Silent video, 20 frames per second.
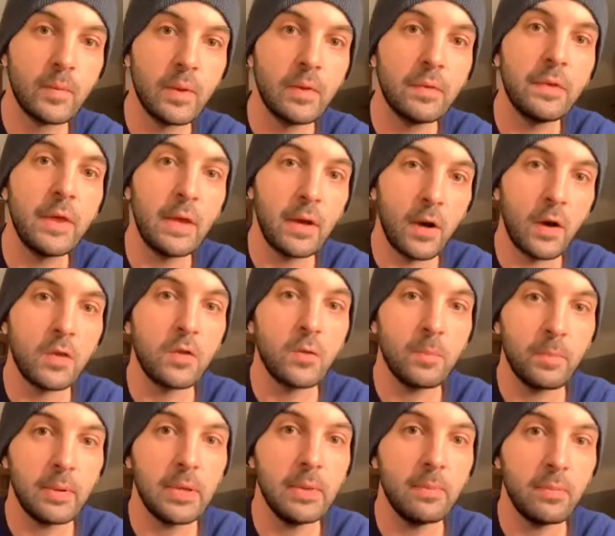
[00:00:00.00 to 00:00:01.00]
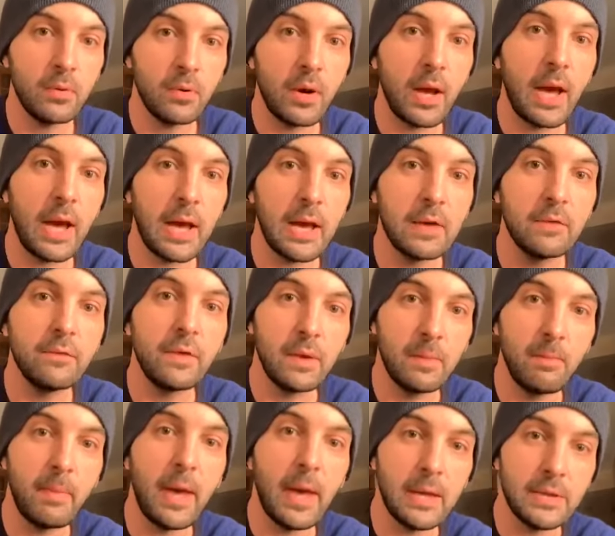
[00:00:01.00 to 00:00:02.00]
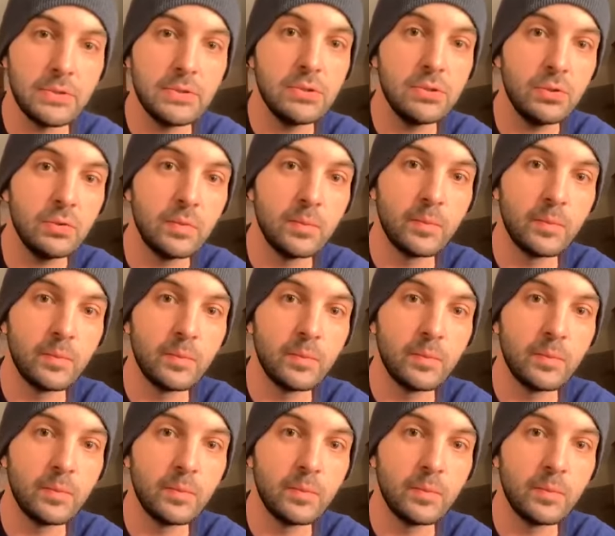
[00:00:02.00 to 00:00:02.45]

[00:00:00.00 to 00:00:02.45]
that other people have it bad too,